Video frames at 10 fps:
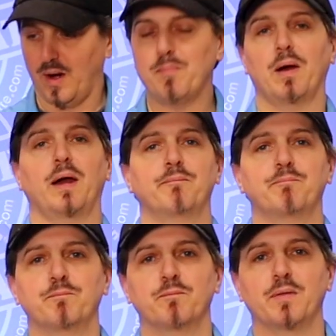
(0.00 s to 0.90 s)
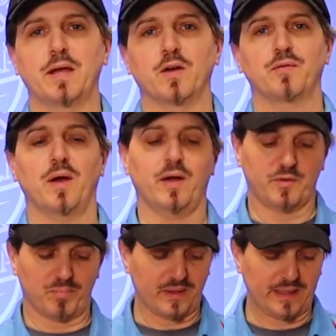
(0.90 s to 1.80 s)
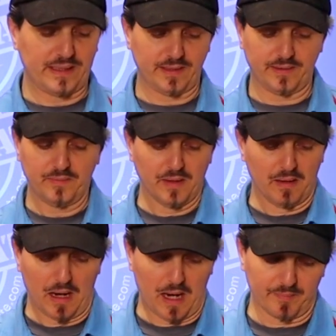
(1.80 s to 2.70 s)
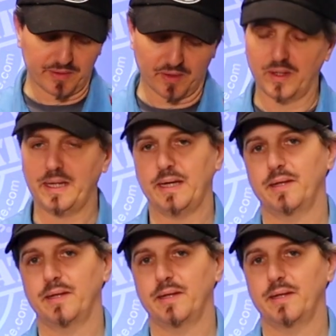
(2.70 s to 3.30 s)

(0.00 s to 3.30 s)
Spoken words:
right, my air fryer is preheated. I'm gonna go ahead